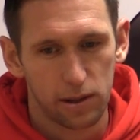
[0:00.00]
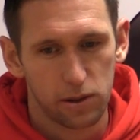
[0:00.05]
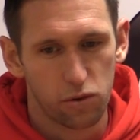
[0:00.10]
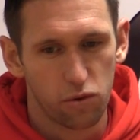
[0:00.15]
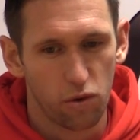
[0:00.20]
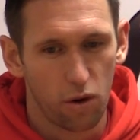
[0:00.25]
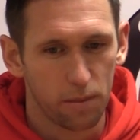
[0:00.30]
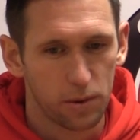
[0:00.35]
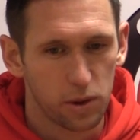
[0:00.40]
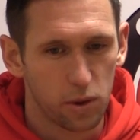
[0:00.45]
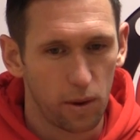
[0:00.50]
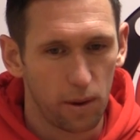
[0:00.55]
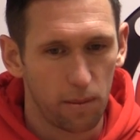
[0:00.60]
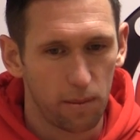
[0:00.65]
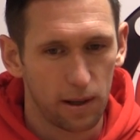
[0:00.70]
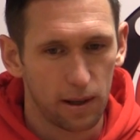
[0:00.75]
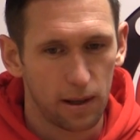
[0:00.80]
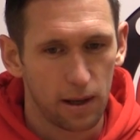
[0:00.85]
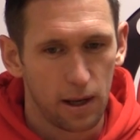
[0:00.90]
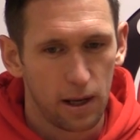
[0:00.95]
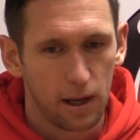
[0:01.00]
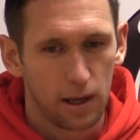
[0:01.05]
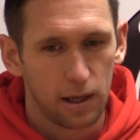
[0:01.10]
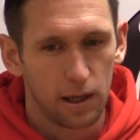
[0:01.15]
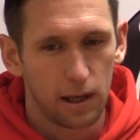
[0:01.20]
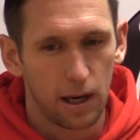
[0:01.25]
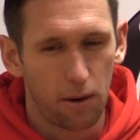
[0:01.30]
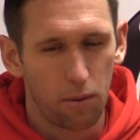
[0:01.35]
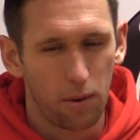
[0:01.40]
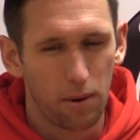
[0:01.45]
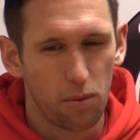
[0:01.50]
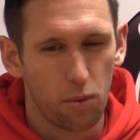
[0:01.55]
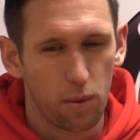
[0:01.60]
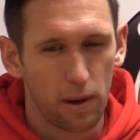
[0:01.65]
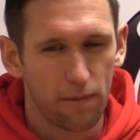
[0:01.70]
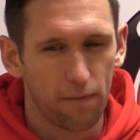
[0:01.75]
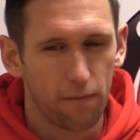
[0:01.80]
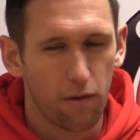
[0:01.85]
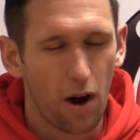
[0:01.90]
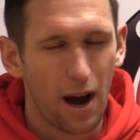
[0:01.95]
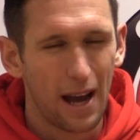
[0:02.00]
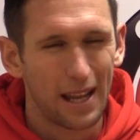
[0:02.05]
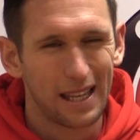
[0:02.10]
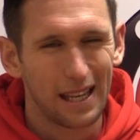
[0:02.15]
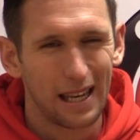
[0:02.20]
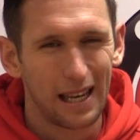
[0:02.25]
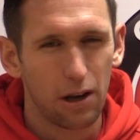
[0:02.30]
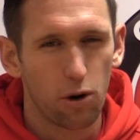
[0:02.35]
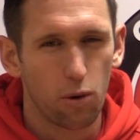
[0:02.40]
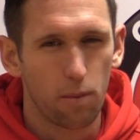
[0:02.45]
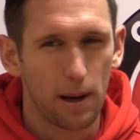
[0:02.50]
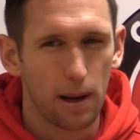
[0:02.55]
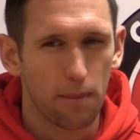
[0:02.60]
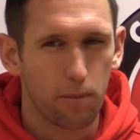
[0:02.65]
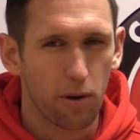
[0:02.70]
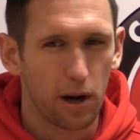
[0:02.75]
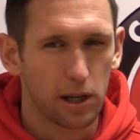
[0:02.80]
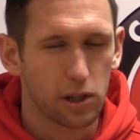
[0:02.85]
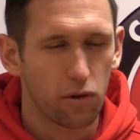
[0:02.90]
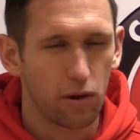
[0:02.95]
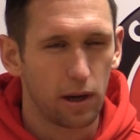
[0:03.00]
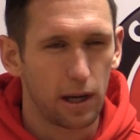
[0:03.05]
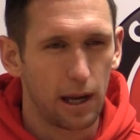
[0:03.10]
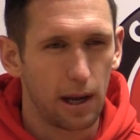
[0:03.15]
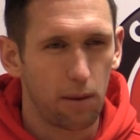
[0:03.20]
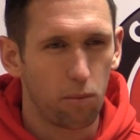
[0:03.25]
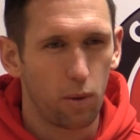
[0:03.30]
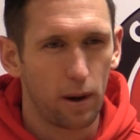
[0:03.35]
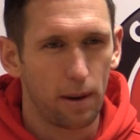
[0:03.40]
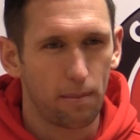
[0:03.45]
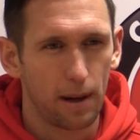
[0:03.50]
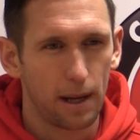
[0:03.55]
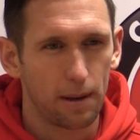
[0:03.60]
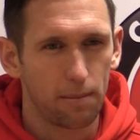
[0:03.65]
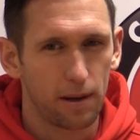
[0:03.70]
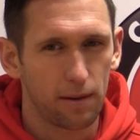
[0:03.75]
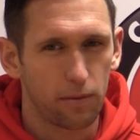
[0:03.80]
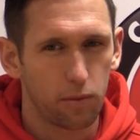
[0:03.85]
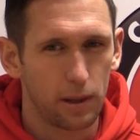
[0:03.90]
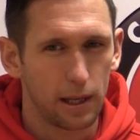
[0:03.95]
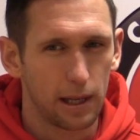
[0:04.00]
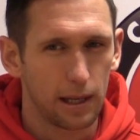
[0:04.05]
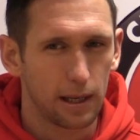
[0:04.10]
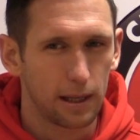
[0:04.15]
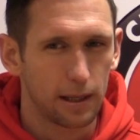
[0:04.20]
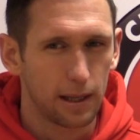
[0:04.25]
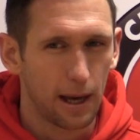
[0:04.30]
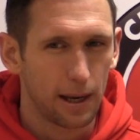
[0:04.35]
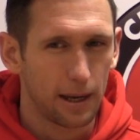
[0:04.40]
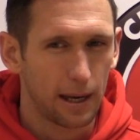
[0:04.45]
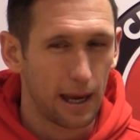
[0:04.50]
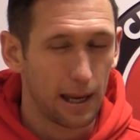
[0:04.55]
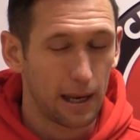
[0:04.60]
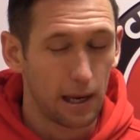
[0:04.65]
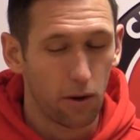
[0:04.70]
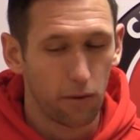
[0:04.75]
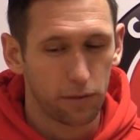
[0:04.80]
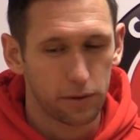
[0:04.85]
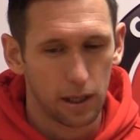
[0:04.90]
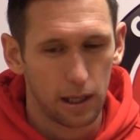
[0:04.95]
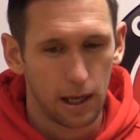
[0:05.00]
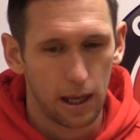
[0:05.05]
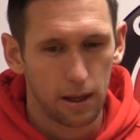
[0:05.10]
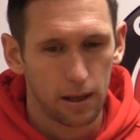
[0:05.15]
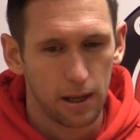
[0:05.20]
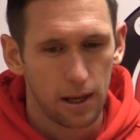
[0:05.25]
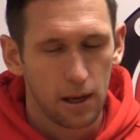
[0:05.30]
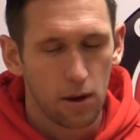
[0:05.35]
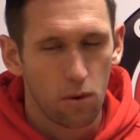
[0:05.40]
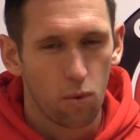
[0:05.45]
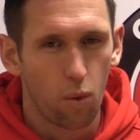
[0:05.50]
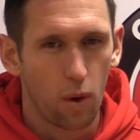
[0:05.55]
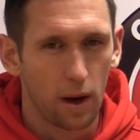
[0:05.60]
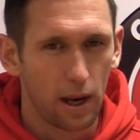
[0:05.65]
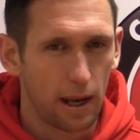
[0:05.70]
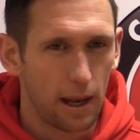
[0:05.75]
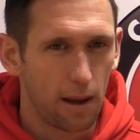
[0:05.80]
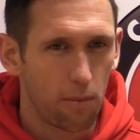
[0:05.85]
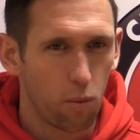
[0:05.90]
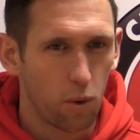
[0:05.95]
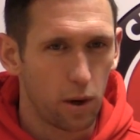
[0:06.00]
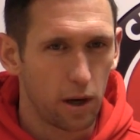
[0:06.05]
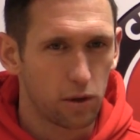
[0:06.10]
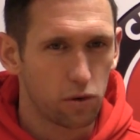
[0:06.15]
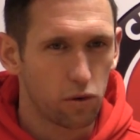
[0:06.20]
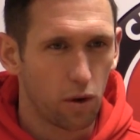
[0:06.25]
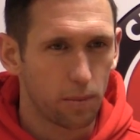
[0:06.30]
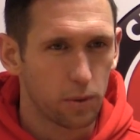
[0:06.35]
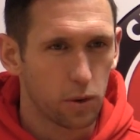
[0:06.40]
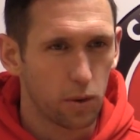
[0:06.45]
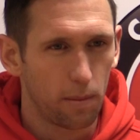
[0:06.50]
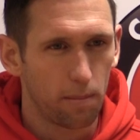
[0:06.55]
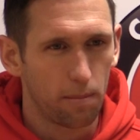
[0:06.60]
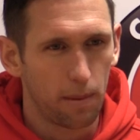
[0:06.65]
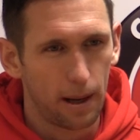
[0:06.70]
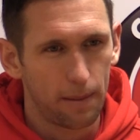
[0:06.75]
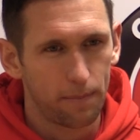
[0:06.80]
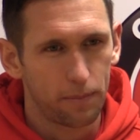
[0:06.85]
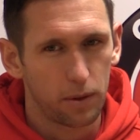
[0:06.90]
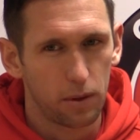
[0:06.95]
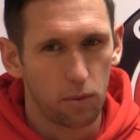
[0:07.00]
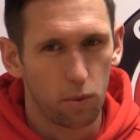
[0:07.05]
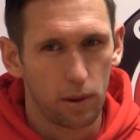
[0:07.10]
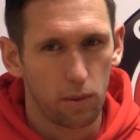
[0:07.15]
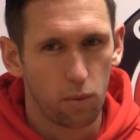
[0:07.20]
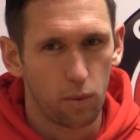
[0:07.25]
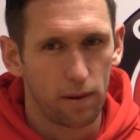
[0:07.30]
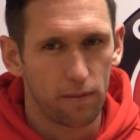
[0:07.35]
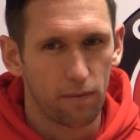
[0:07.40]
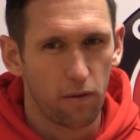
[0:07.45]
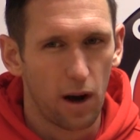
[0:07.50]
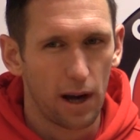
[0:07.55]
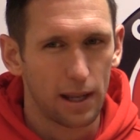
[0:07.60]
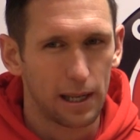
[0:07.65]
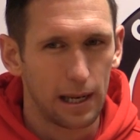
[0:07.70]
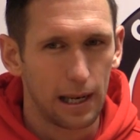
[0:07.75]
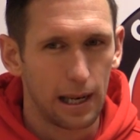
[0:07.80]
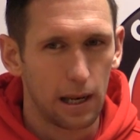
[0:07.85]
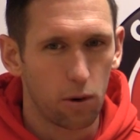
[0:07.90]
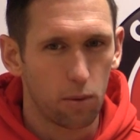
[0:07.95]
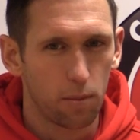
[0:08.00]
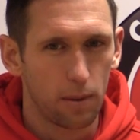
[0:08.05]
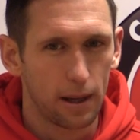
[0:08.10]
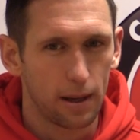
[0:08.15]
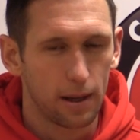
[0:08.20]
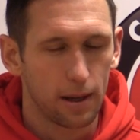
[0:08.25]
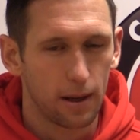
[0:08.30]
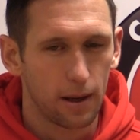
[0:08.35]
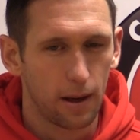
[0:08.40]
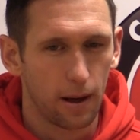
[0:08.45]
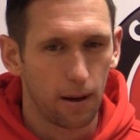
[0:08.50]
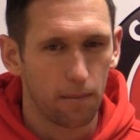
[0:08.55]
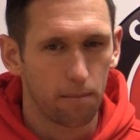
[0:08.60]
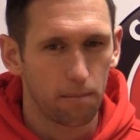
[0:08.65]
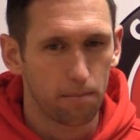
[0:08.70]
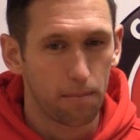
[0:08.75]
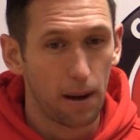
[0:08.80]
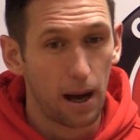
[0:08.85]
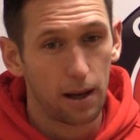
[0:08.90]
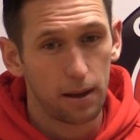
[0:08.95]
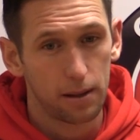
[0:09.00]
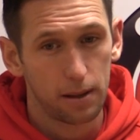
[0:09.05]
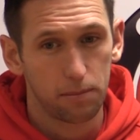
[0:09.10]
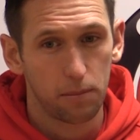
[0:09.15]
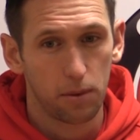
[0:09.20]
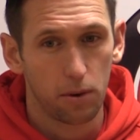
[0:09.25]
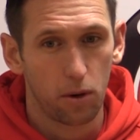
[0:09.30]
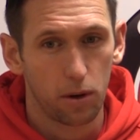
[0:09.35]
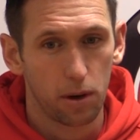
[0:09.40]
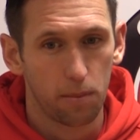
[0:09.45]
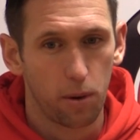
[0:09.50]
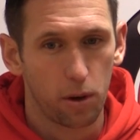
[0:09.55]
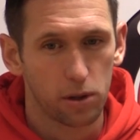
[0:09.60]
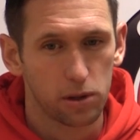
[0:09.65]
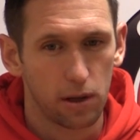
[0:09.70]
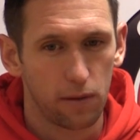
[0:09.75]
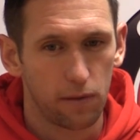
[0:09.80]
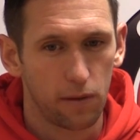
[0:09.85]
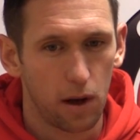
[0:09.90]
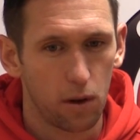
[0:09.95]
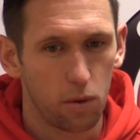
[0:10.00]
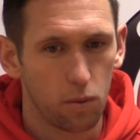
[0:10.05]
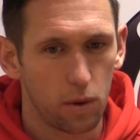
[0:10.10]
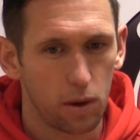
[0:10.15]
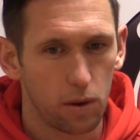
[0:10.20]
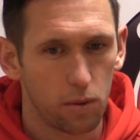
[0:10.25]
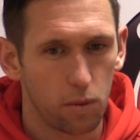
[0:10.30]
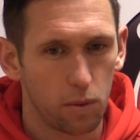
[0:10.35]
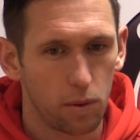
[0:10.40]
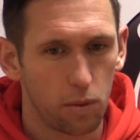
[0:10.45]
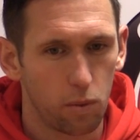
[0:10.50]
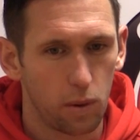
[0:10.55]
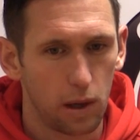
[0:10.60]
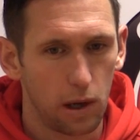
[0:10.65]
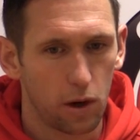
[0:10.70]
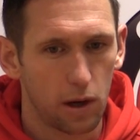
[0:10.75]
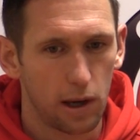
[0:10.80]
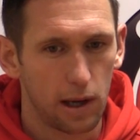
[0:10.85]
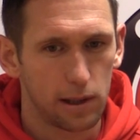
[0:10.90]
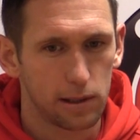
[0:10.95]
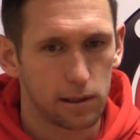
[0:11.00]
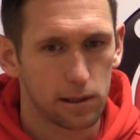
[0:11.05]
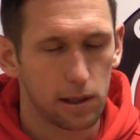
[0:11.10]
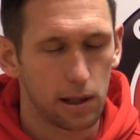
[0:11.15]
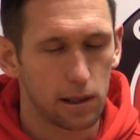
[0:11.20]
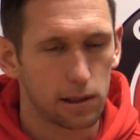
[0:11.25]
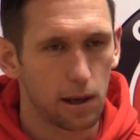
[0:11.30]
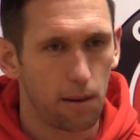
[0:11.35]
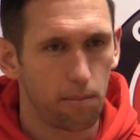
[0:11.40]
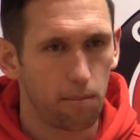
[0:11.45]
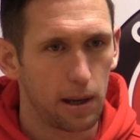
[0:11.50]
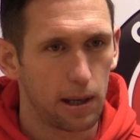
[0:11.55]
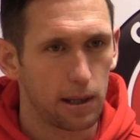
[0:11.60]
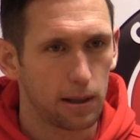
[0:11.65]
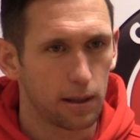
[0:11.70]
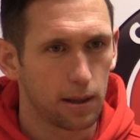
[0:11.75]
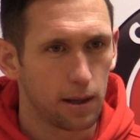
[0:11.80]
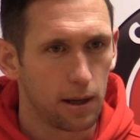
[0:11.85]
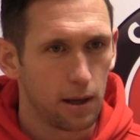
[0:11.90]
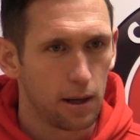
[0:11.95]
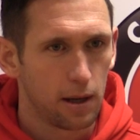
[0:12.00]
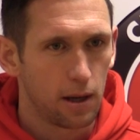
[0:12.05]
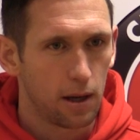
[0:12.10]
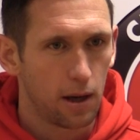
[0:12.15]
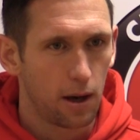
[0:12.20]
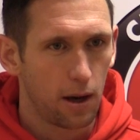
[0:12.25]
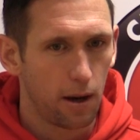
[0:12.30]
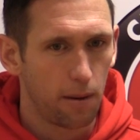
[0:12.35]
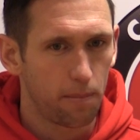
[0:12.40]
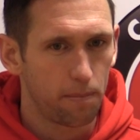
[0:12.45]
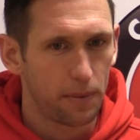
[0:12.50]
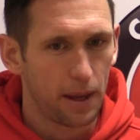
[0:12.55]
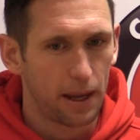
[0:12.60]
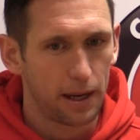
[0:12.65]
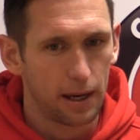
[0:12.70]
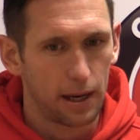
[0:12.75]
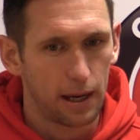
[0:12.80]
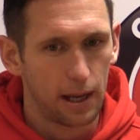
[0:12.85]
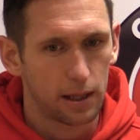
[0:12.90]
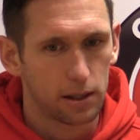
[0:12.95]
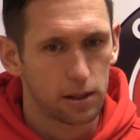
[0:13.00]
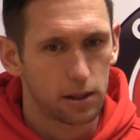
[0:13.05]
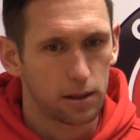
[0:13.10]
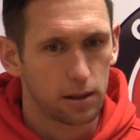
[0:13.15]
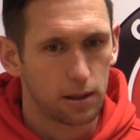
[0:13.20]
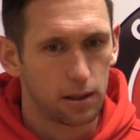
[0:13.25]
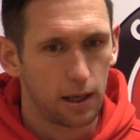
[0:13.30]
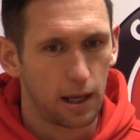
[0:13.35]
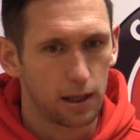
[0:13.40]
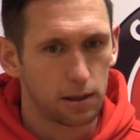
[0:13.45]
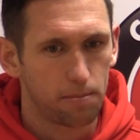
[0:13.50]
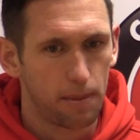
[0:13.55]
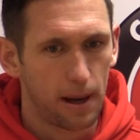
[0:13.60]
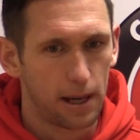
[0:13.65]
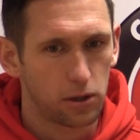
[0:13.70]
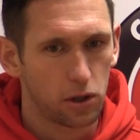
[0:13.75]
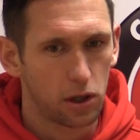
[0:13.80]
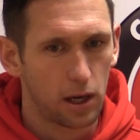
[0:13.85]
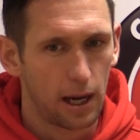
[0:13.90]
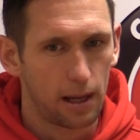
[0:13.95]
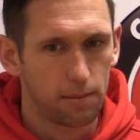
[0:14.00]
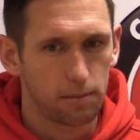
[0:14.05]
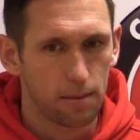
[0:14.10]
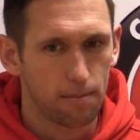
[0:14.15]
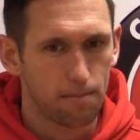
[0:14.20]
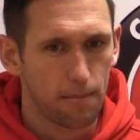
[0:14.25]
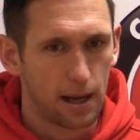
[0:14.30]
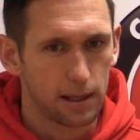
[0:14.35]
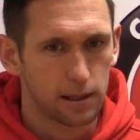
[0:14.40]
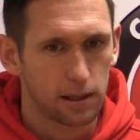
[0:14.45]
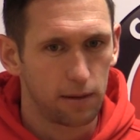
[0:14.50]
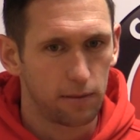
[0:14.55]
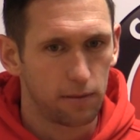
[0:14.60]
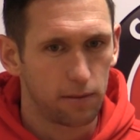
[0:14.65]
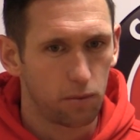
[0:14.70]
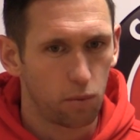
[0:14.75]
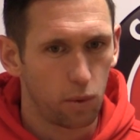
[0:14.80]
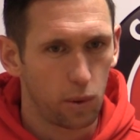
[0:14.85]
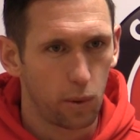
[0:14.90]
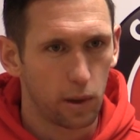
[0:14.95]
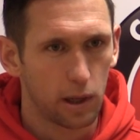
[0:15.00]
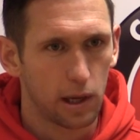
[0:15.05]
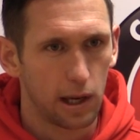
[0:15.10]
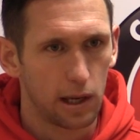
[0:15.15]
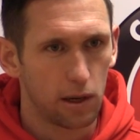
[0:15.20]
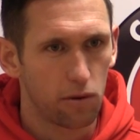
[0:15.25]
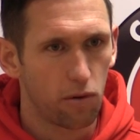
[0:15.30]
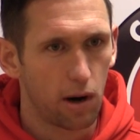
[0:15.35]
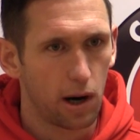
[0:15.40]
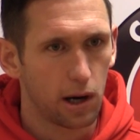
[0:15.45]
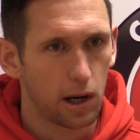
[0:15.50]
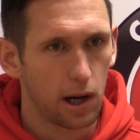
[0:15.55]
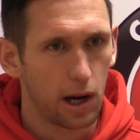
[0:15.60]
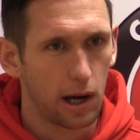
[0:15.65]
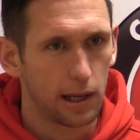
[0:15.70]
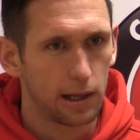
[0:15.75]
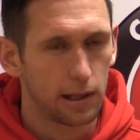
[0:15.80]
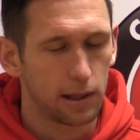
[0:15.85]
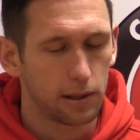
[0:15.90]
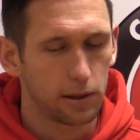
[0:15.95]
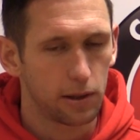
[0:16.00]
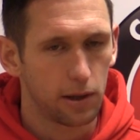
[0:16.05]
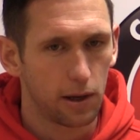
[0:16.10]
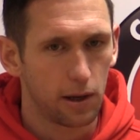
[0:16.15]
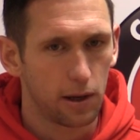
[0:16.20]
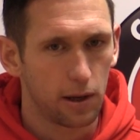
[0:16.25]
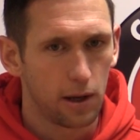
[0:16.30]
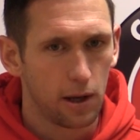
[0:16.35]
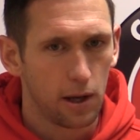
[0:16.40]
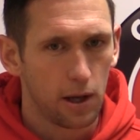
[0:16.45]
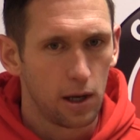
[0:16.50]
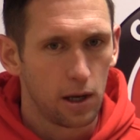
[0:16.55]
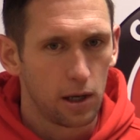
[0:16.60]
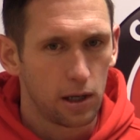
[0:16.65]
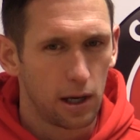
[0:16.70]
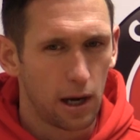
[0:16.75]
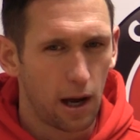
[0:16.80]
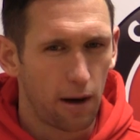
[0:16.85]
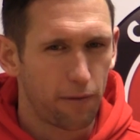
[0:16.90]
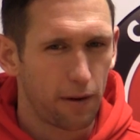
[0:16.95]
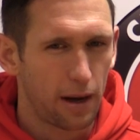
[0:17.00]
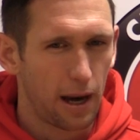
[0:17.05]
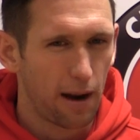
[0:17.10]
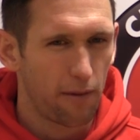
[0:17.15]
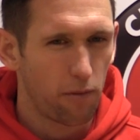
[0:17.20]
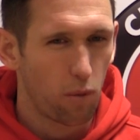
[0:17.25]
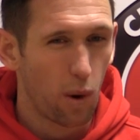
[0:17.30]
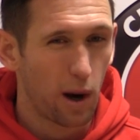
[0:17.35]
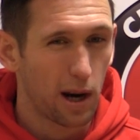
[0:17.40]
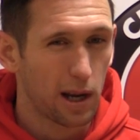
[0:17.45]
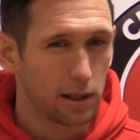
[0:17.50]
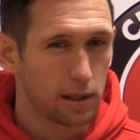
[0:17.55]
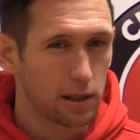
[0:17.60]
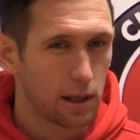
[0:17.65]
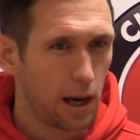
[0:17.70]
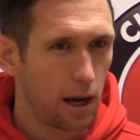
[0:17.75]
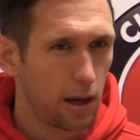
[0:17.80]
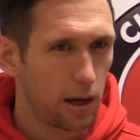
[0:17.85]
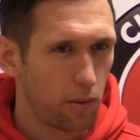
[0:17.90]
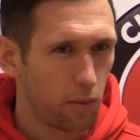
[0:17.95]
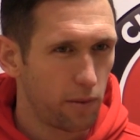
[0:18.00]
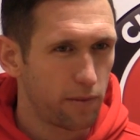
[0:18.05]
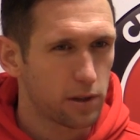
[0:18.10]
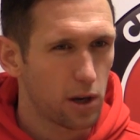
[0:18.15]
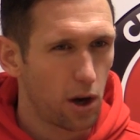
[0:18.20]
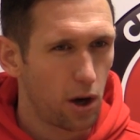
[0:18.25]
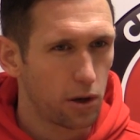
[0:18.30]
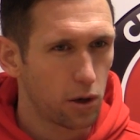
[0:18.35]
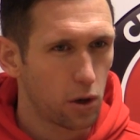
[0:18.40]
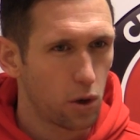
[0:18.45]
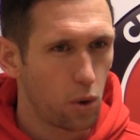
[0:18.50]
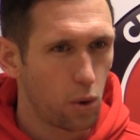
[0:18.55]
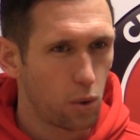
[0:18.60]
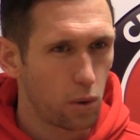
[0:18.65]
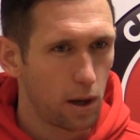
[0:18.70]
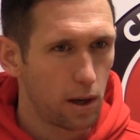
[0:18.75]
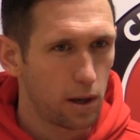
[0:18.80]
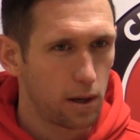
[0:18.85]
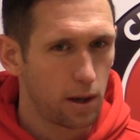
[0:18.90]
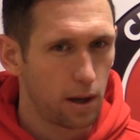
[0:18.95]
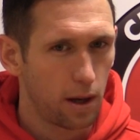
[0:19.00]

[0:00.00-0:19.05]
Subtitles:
It's dropped to him, and you know, we invited a little bit of pressure at the end, where maybe if we didn't done that, obviously they one of them wouldn't have dropped to him. But we invited a little bit. But on the positive note, we look at his 6 unbeaten, and the next batch of games are massive. We want to keep the run going, and you know, I think everyone can tell that we've turned a corner.